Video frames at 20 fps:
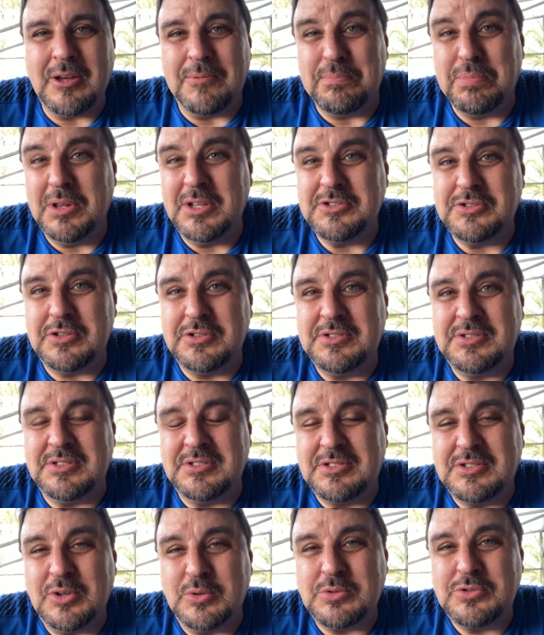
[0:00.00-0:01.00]
blizzards and
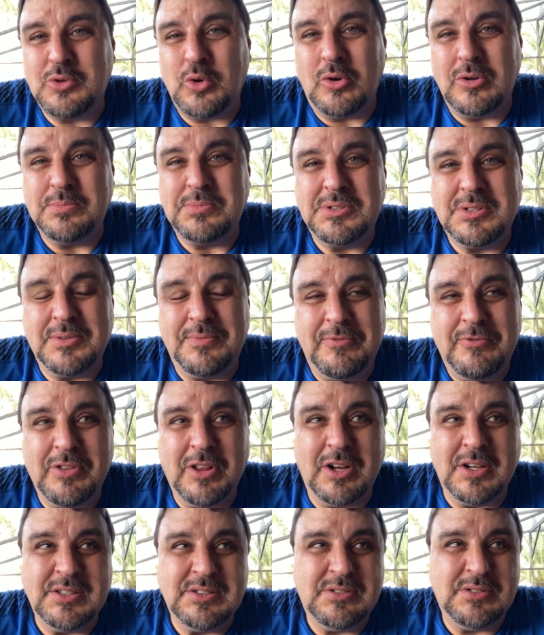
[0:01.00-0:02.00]
snowstorms,
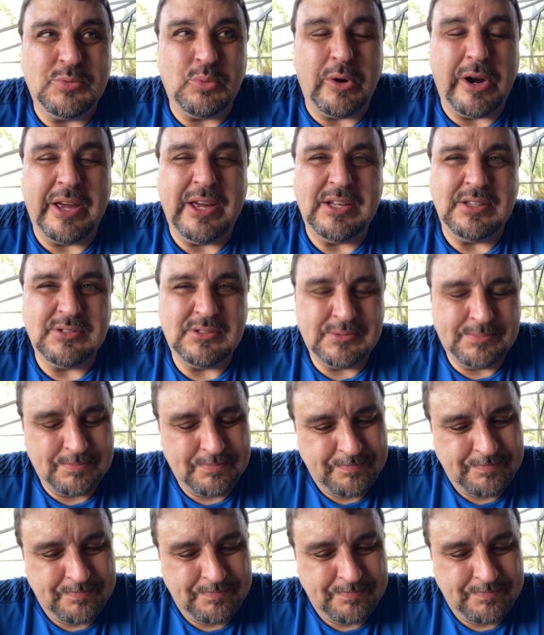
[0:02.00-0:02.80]
floods, rains.